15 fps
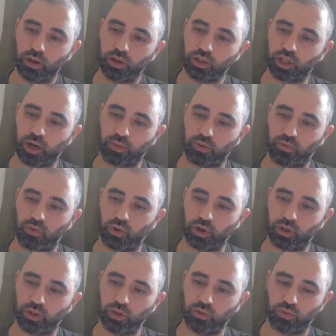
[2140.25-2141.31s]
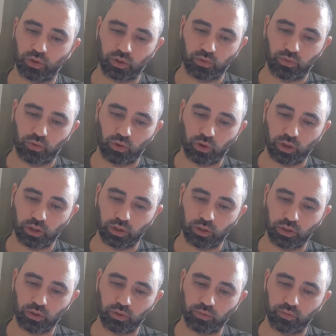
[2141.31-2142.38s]
Chapter 42, verse
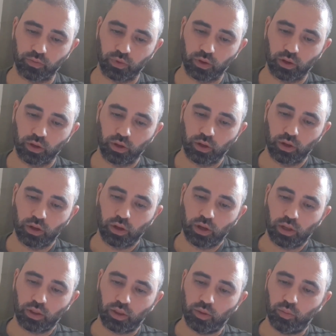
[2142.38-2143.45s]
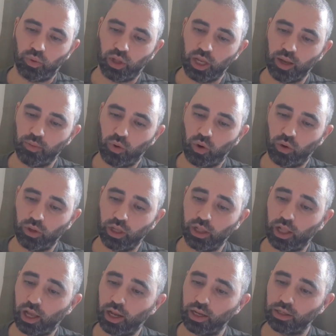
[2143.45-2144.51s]
42. The blame only
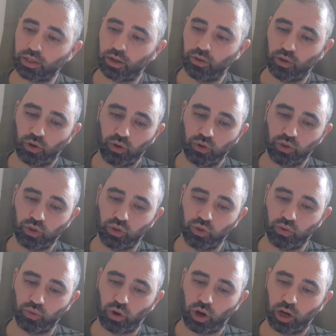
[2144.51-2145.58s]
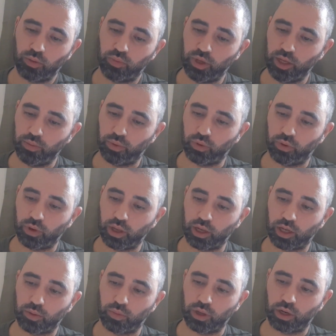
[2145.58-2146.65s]
lies on those who wrong people and
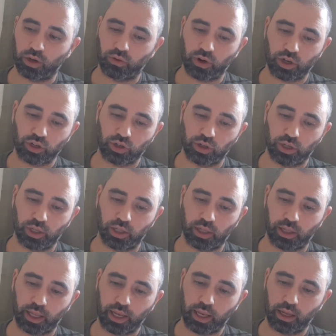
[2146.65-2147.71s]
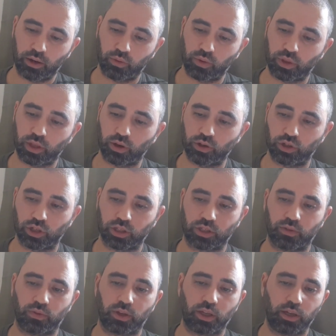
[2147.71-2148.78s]
commit aggression in the land without
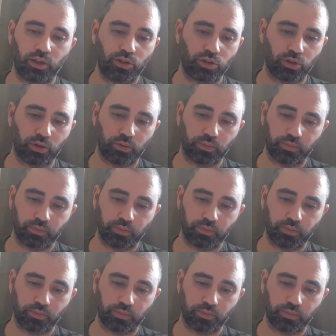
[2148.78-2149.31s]
justification.